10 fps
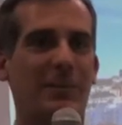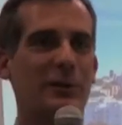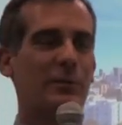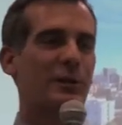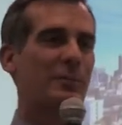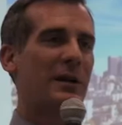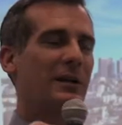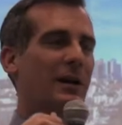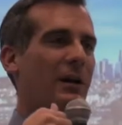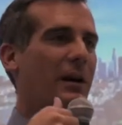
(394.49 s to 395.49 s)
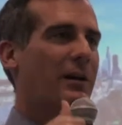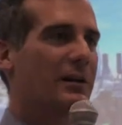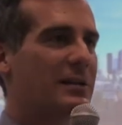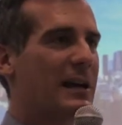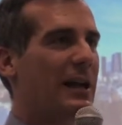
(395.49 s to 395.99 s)
How much do we spend on
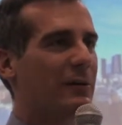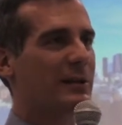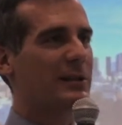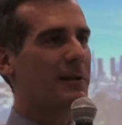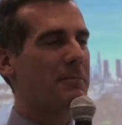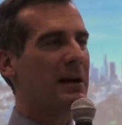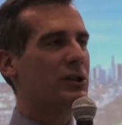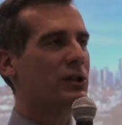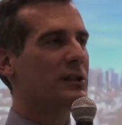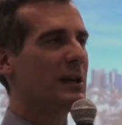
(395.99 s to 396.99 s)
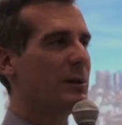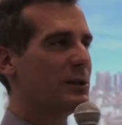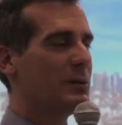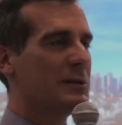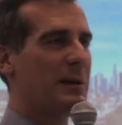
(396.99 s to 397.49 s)
our salaries and our pensions? How much
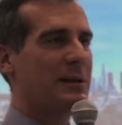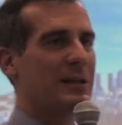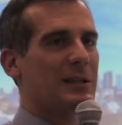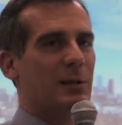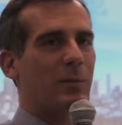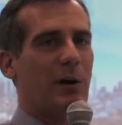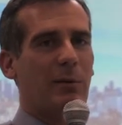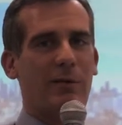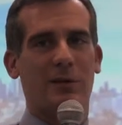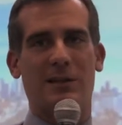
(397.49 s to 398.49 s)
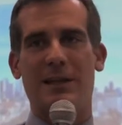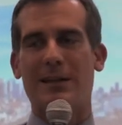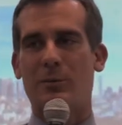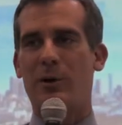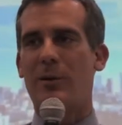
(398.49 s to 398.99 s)
do we spend in this department versus
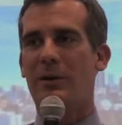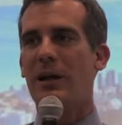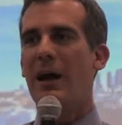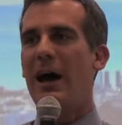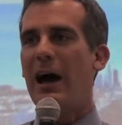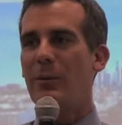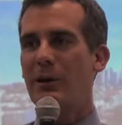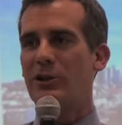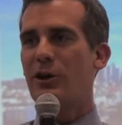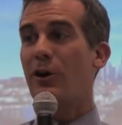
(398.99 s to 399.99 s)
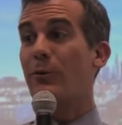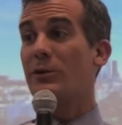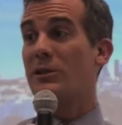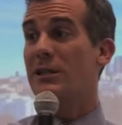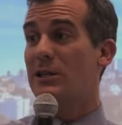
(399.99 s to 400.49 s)
that department? How much are our
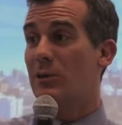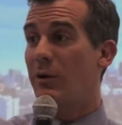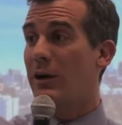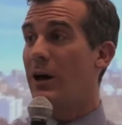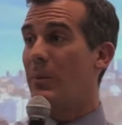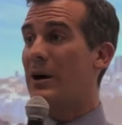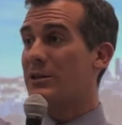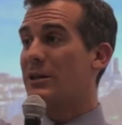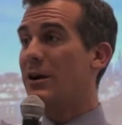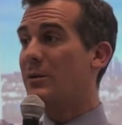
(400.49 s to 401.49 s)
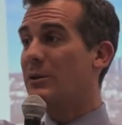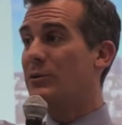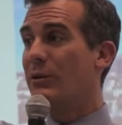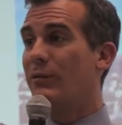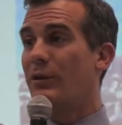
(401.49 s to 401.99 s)
receipts going up? How's the economy
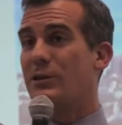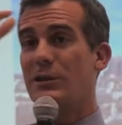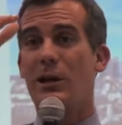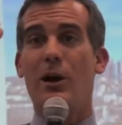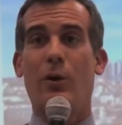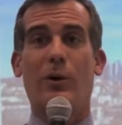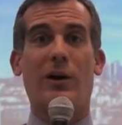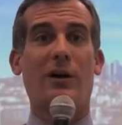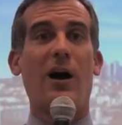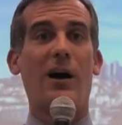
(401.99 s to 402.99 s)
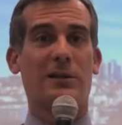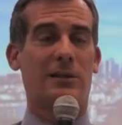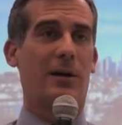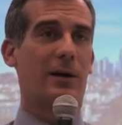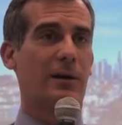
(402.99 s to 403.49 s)
doing versus what our
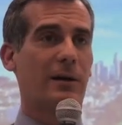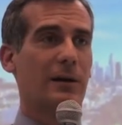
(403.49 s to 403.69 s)
costs are?